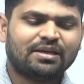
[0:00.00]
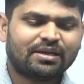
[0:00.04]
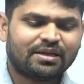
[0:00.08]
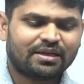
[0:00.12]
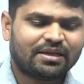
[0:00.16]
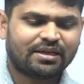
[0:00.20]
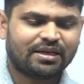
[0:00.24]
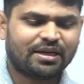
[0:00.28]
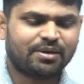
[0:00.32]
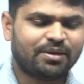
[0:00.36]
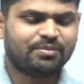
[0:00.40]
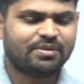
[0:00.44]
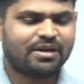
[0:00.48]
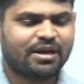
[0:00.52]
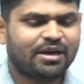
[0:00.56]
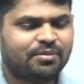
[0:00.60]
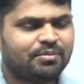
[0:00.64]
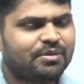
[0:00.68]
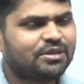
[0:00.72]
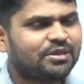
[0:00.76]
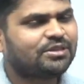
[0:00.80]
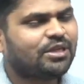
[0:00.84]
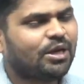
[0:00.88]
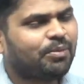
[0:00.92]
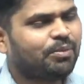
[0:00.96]
criminal
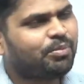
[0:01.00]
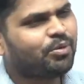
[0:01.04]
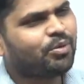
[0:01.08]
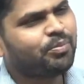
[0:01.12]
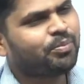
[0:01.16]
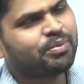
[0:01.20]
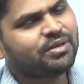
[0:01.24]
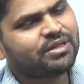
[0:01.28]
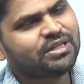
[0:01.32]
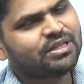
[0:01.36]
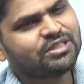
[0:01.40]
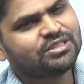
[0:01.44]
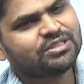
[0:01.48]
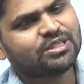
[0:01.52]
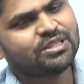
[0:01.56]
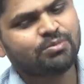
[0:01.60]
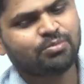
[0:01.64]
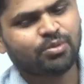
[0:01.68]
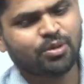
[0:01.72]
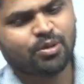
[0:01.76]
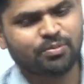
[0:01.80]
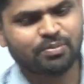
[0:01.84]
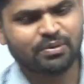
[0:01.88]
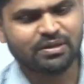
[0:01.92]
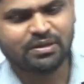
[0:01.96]
misappropriation
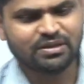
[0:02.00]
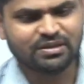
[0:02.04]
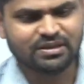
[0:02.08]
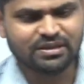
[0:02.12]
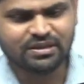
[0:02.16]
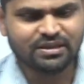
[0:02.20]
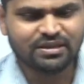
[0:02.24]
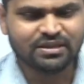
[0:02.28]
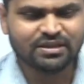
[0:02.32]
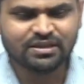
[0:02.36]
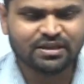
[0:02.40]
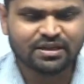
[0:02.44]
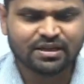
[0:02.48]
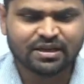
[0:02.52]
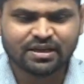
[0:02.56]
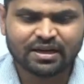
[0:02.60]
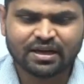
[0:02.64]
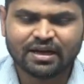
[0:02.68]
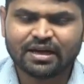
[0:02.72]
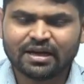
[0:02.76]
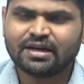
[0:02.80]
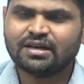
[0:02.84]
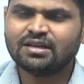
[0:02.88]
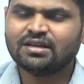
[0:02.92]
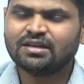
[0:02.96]
property,
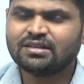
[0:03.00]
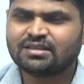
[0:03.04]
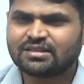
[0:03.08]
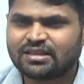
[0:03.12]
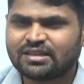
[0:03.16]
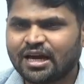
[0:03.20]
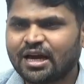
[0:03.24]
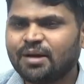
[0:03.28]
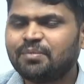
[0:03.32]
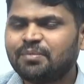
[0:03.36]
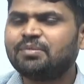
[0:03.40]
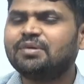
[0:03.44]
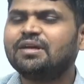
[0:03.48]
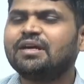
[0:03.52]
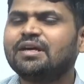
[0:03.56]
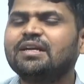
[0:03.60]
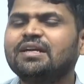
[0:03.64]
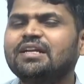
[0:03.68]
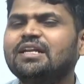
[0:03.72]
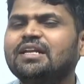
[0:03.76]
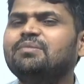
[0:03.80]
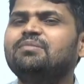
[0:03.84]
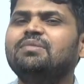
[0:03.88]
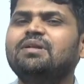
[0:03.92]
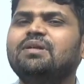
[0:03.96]
and theft and
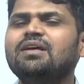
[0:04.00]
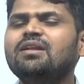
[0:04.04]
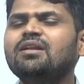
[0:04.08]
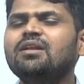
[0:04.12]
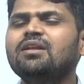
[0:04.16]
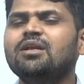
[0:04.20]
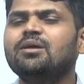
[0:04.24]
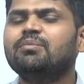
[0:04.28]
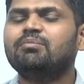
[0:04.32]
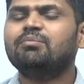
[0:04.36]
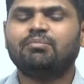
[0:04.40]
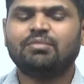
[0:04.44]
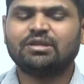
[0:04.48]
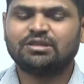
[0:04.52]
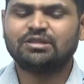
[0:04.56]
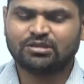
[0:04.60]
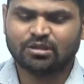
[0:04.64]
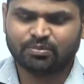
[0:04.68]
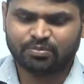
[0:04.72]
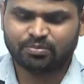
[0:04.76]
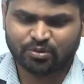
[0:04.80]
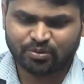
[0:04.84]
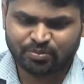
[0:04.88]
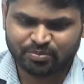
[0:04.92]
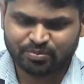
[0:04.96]
criminal
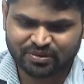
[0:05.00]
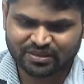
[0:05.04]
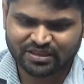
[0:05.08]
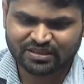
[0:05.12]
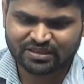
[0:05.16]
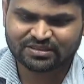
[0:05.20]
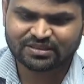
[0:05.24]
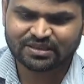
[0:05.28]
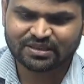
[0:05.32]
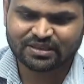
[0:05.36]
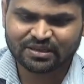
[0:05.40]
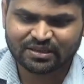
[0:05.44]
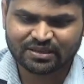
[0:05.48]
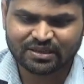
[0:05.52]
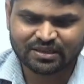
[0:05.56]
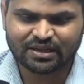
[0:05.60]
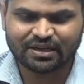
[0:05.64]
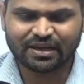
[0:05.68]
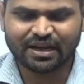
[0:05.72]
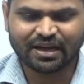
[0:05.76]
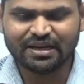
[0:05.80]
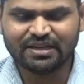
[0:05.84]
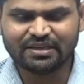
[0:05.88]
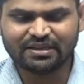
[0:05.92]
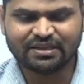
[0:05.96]
misappropriation. The
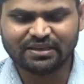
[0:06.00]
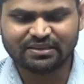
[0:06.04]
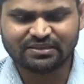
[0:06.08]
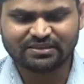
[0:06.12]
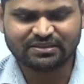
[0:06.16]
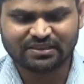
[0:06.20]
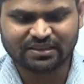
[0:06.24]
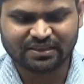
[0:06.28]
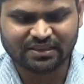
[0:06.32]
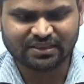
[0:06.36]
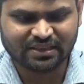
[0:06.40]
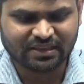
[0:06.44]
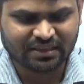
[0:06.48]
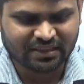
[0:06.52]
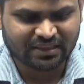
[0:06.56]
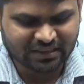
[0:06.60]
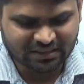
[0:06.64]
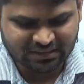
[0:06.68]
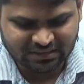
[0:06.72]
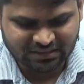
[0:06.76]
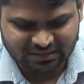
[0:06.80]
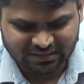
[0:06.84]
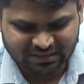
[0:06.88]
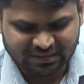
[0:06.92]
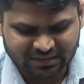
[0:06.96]
right answer
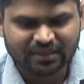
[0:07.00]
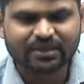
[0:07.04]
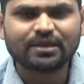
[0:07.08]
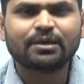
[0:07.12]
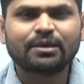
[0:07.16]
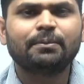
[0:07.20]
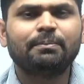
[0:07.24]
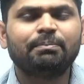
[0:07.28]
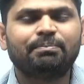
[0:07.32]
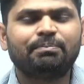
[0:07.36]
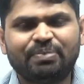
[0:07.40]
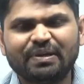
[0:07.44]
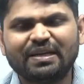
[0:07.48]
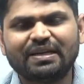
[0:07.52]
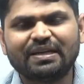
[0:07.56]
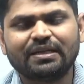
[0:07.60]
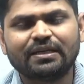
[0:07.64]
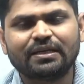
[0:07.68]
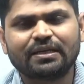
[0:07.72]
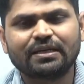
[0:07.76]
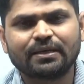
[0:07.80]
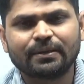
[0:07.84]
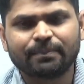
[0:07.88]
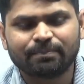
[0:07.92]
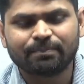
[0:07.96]
is B,
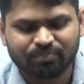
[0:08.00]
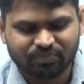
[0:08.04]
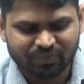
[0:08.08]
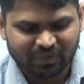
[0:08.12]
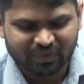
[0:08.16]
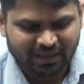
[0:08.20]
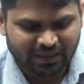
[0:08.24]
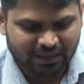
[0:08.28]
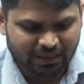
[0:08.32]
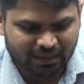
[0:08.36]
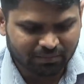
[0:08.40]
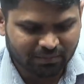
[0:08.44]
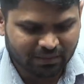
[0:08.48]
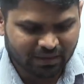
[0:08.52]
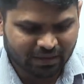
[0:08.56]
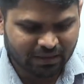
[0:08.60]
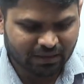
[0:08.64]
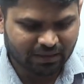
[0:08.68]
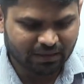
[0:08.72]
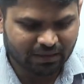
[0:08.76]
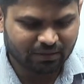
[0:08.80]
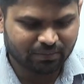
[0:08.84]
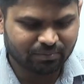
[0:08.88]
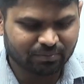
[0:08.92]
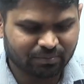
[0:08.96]

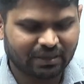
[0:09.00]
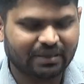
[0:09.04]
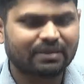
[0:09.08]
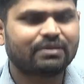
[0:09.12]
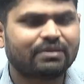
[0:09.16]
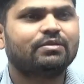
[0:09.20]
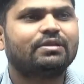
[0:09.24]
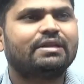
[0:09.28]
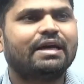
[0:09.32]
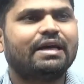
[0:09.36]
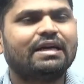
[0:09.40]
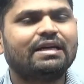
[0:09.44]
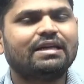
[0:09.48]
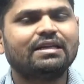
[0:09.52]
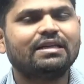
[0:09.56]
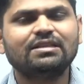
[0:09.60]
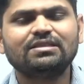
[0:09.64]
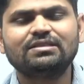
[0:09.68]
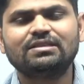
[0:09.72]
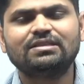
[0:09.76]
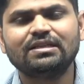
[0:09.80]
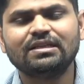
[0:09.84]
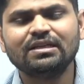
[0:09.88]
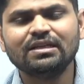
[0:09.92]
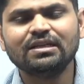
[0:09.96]
criminal, that is
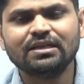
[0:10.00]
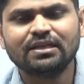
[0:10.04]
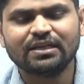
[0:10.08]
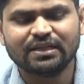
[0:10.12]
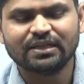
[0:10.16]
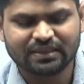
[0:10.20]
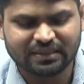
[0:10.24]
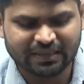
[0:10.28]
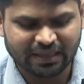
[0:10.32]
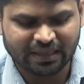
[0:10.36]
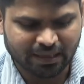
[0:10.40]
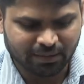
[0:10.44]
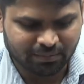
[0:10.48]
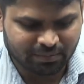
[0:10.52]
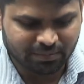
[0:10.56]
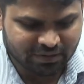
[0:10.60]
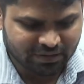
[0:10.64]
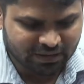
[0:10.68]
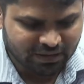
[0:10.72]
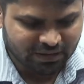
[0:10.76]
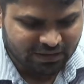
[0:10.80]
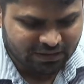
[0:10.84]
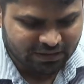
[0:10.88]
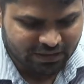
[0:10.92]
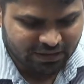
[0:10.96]
the theft.
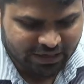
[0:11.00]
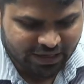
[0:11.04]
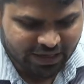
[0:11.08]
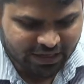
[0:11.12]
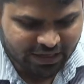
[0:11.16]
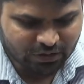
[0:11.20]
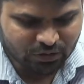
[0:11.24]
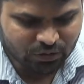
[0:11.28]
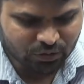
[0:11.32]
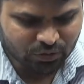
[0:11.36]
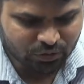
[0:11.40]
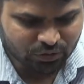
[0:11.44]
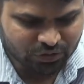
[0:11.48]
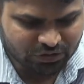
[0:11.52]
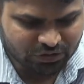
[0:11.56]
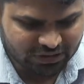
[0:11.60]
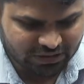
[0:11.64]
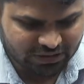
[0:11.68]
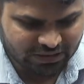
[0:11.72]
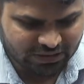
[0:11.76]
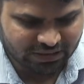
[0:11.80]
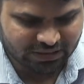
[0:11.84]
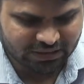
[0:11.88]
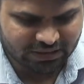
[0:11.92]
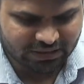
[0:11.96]
The next question
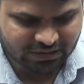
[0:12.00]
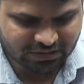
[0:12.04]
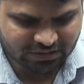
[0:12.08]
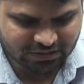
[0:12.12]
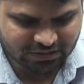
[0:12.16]
is,